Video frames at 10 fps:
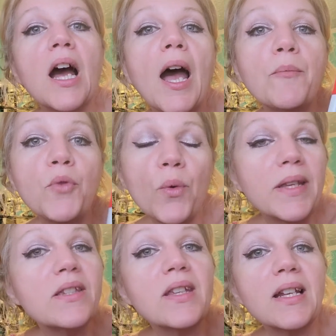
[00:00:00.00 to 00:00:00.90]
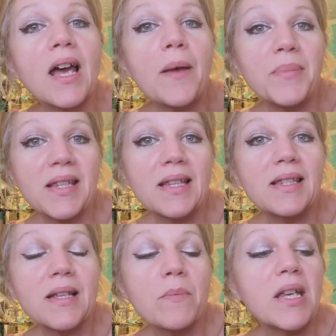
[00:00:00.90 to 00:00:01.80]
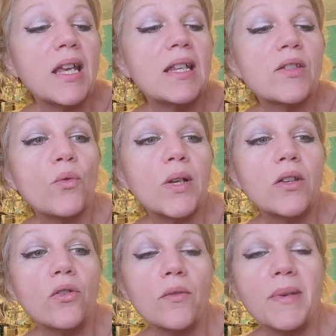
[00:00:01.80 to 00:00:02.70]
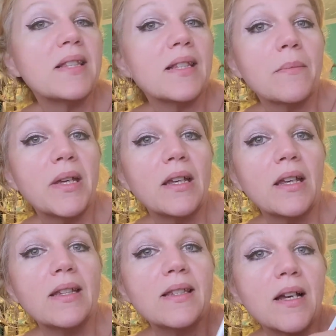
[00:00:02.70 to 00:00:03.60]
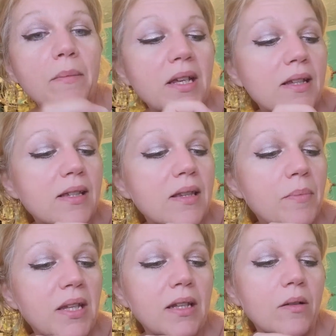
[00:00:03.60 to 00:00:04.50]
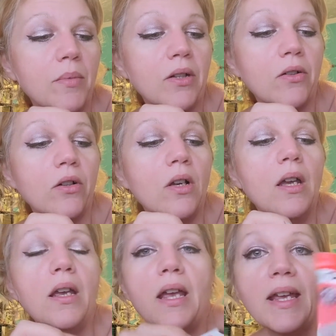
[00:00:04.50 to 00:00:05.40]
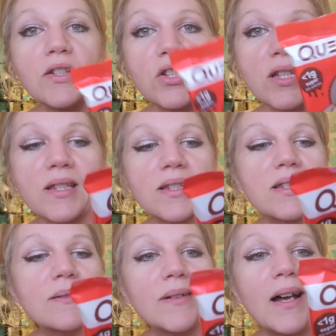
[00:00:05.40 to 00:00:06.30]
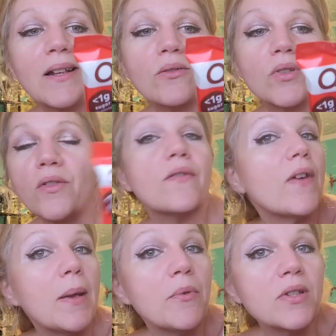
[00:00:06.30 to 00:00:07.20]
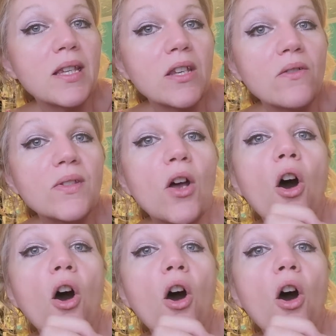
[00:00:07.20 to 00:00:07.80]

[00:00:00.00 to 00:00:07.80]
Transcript: I'm going to get an upset stomach. It's going to hurt my stomach. It's not because of the peanut butter. It's just, I don't know, the fibers they use.